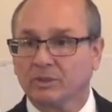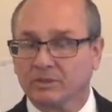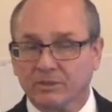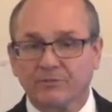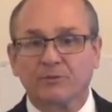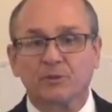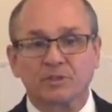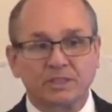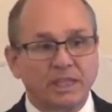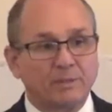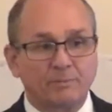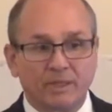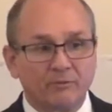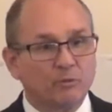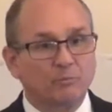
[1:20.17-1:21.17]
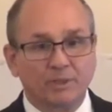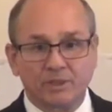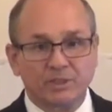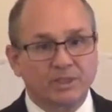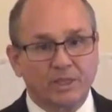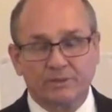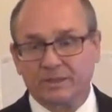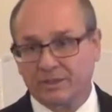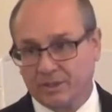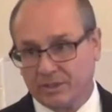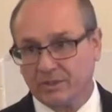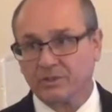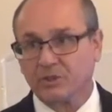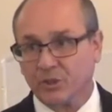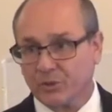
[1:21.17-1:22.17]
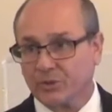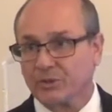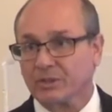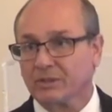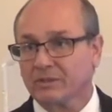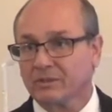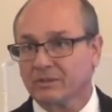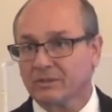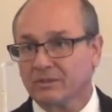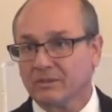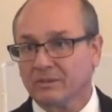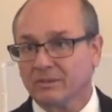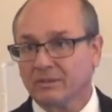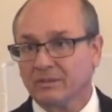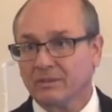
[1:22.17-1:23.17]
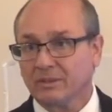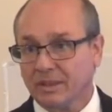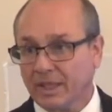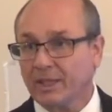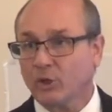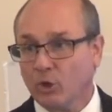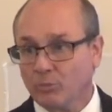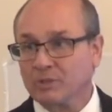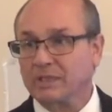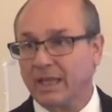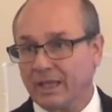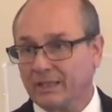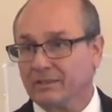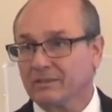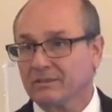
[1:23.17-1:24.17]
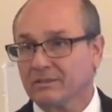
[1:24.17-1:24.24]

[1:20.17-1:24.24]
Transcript: is the first time it's ever been shared in this church, in Hopeside.